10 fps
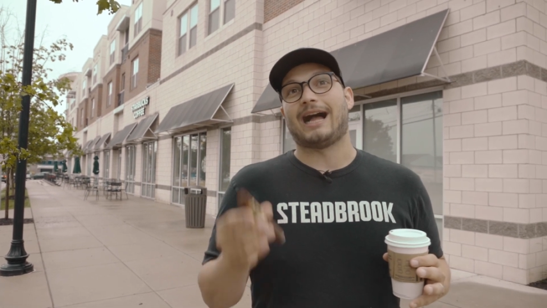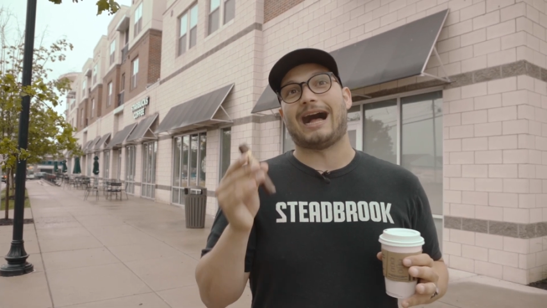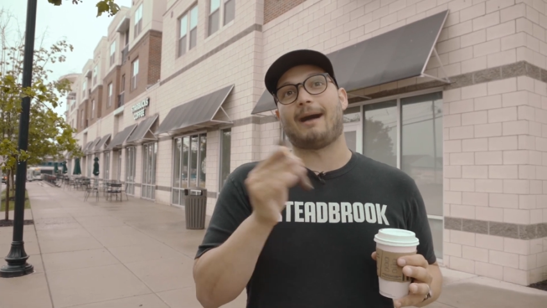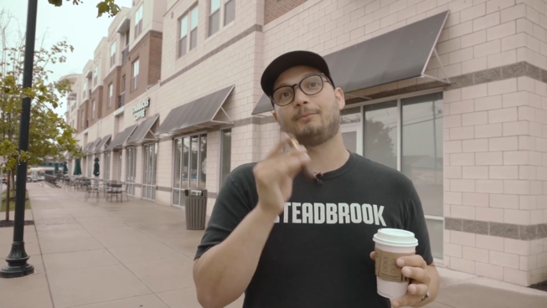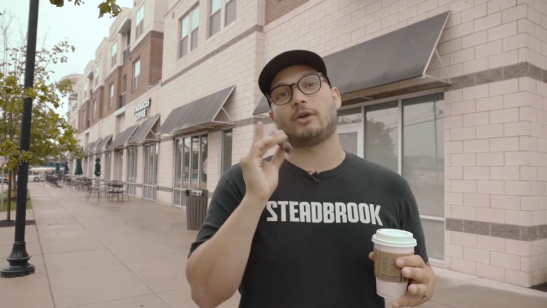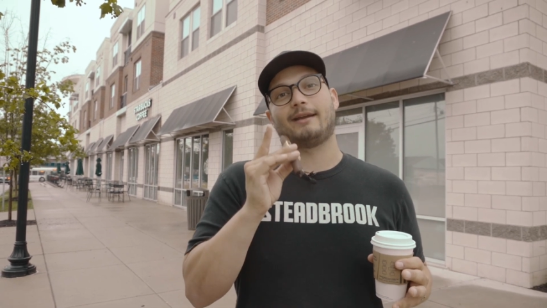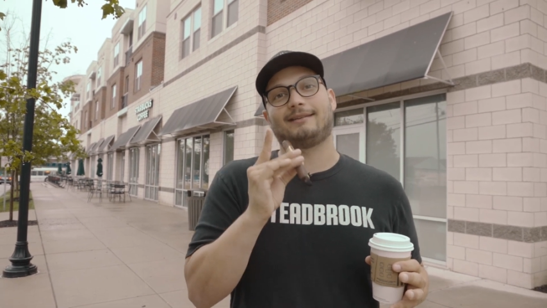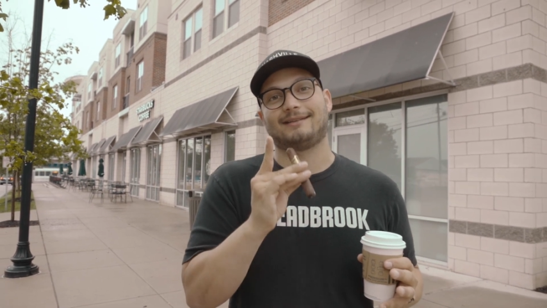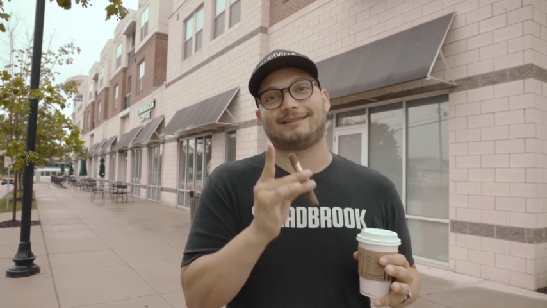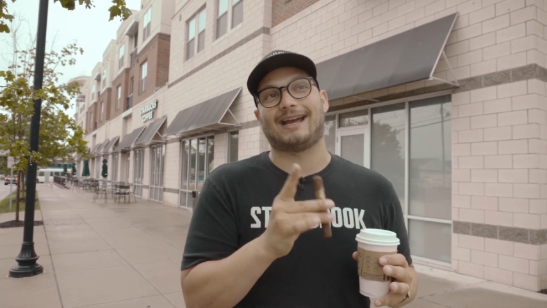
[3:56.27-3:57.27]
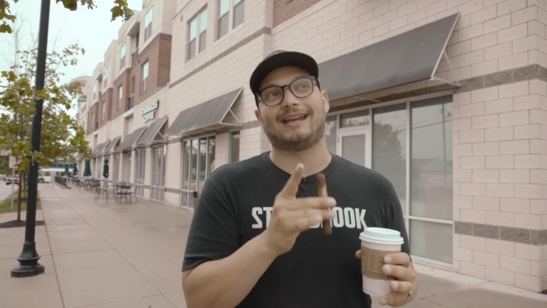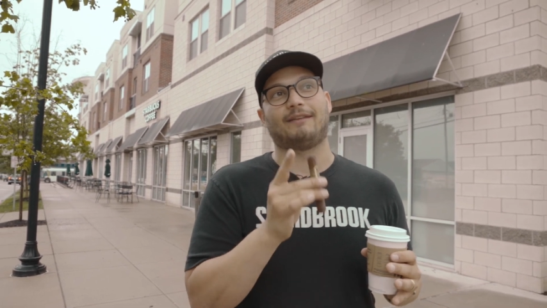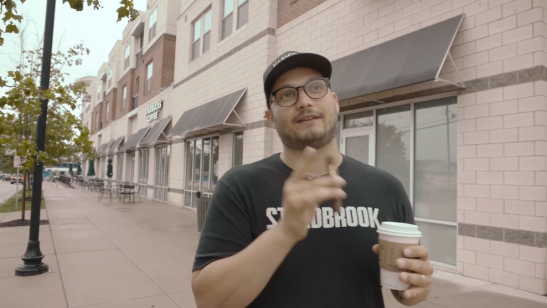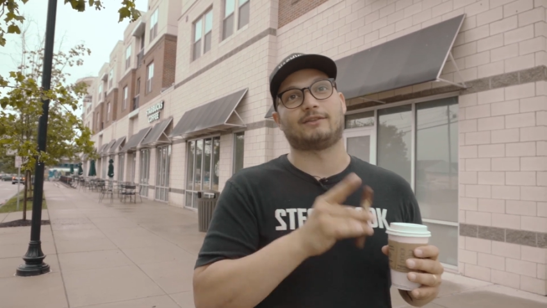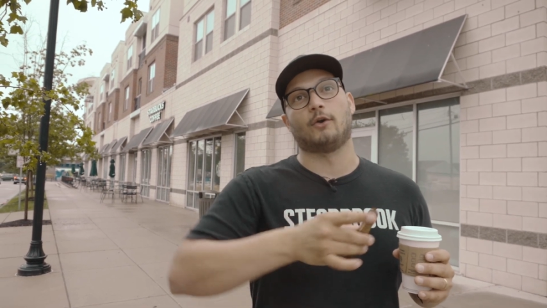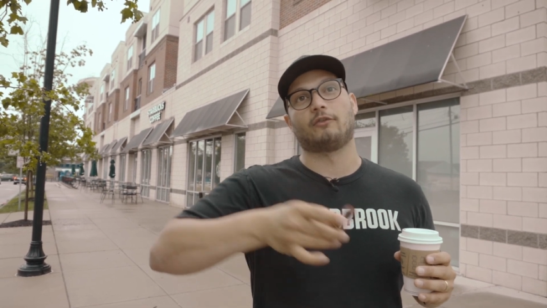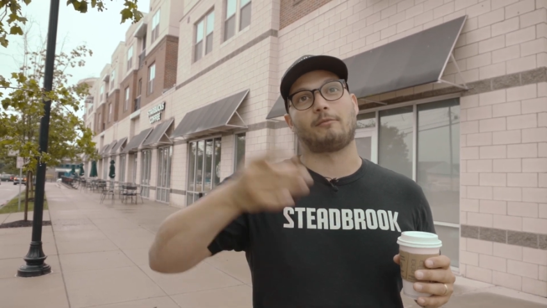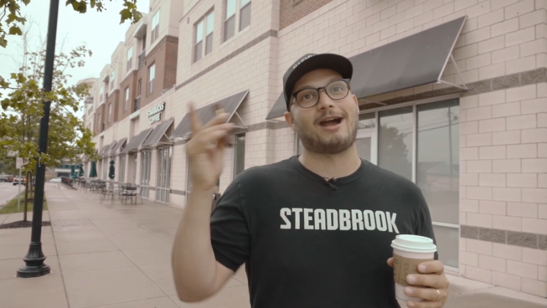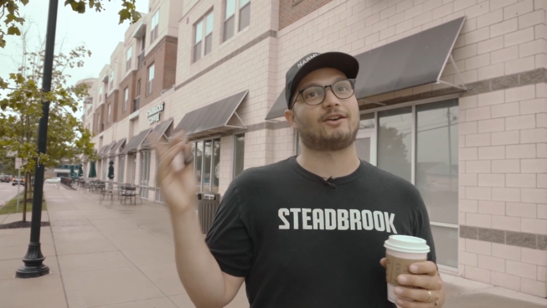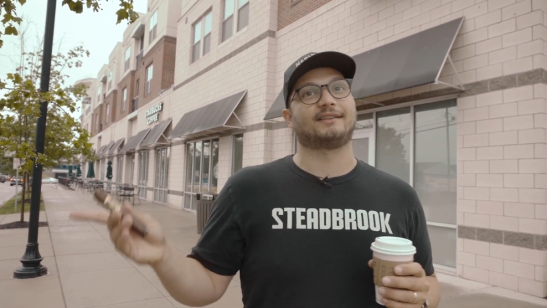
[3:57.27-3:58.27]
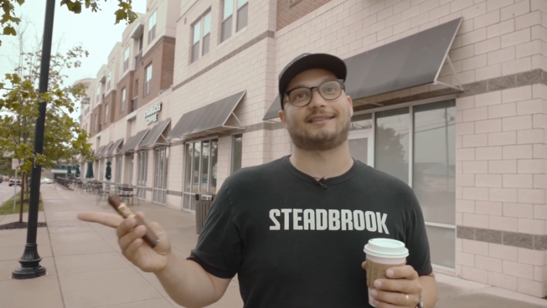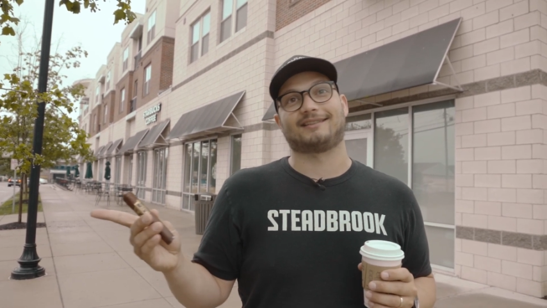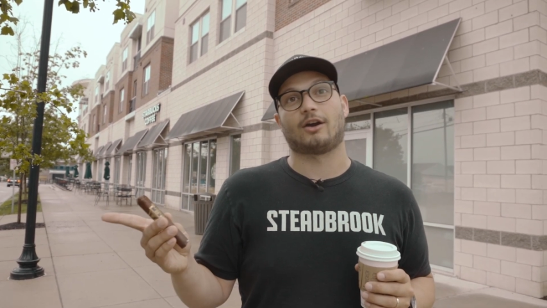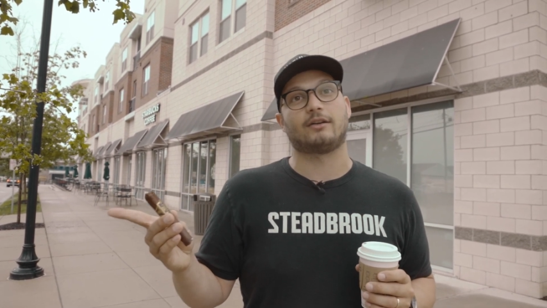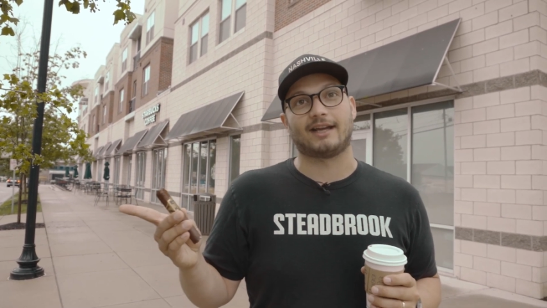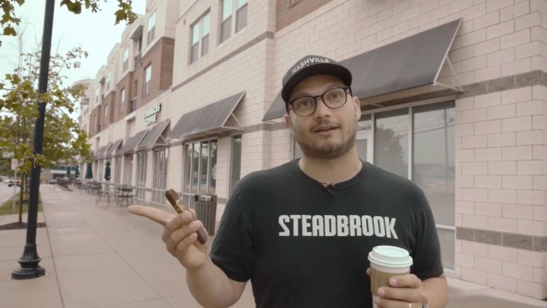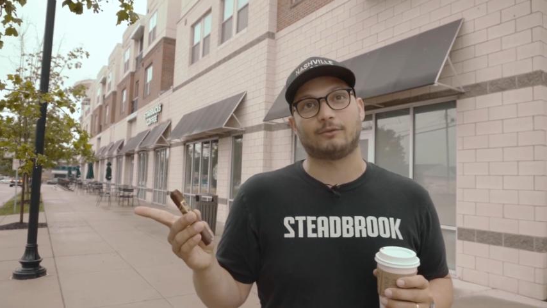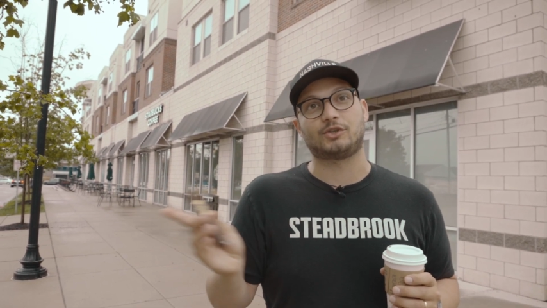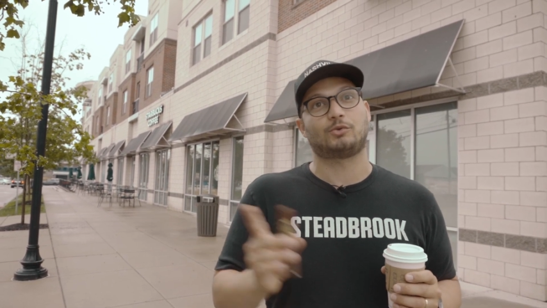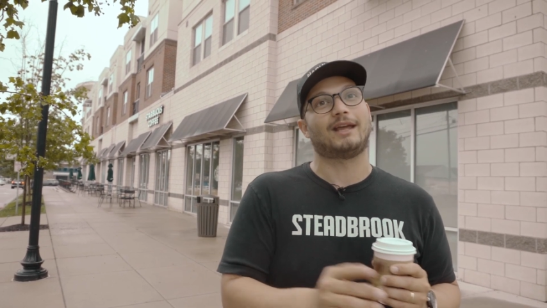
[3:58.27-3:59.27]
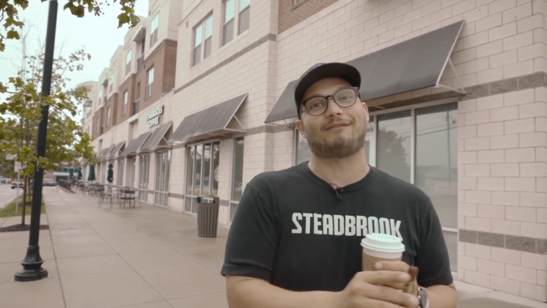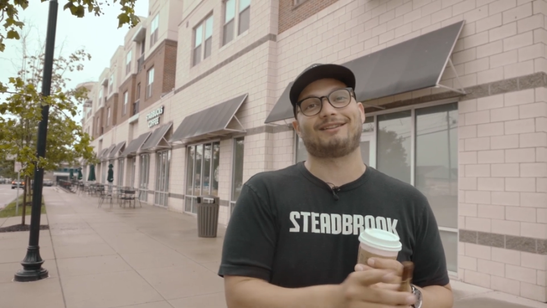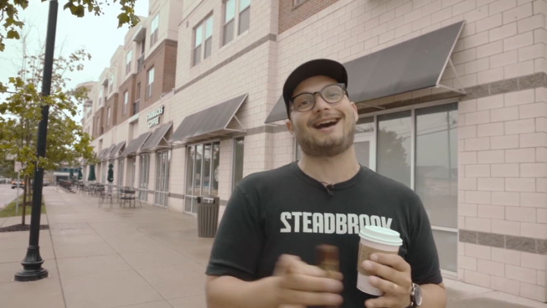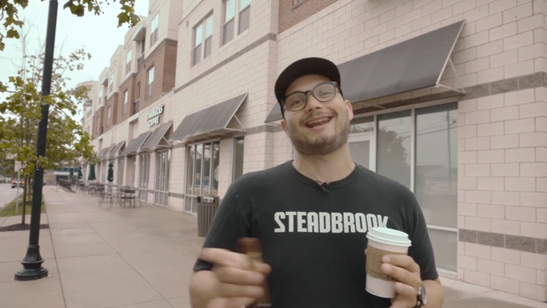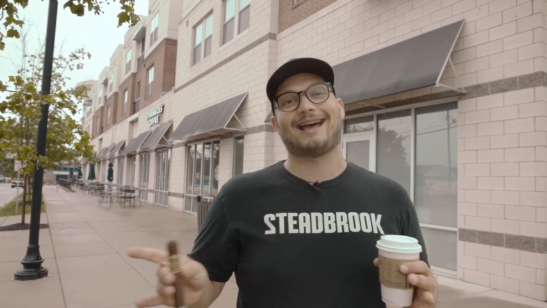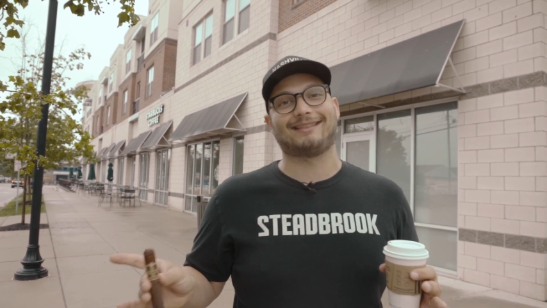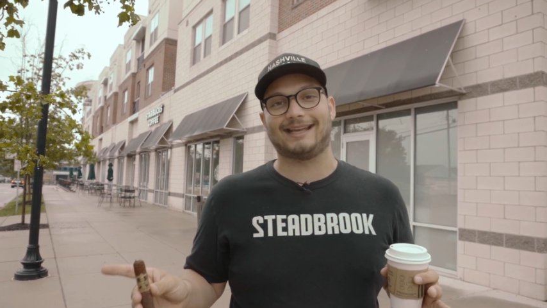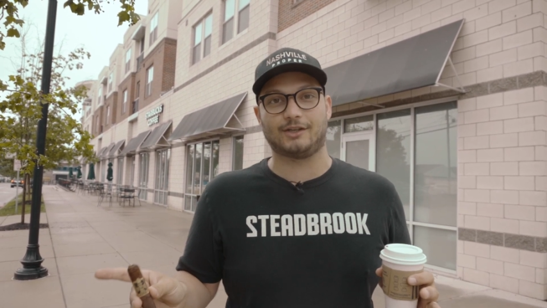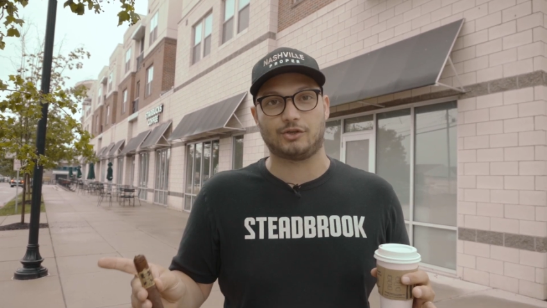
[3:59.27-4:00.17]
I'm trying to decide if it's overpowering the cigar now, which we have not had that